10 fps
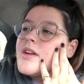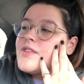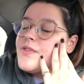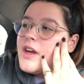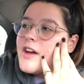
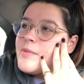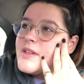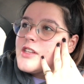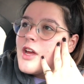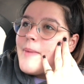just feel like I've been
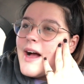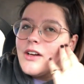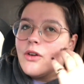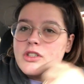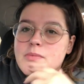so
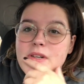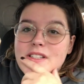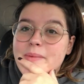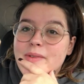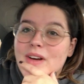backlogged because
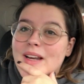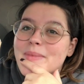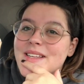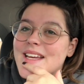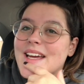I've been really
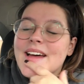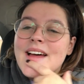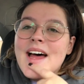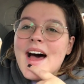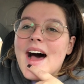busy,
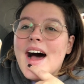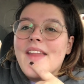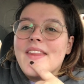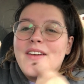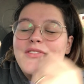
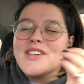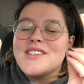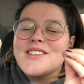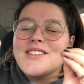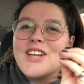and then I've
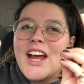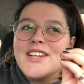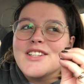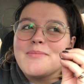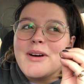just
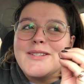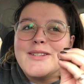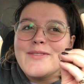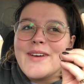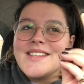changed my
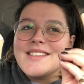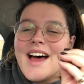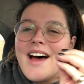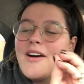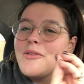duvet
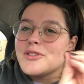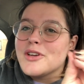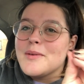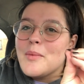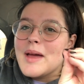set. I will show
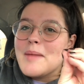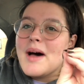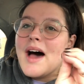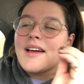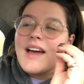you when we get
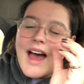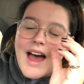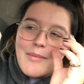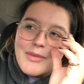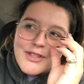back,
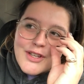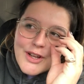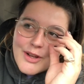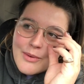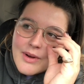
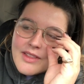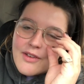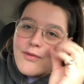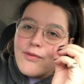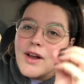to the
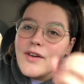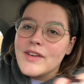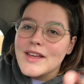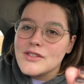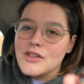
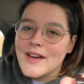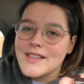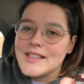fluffiest duvet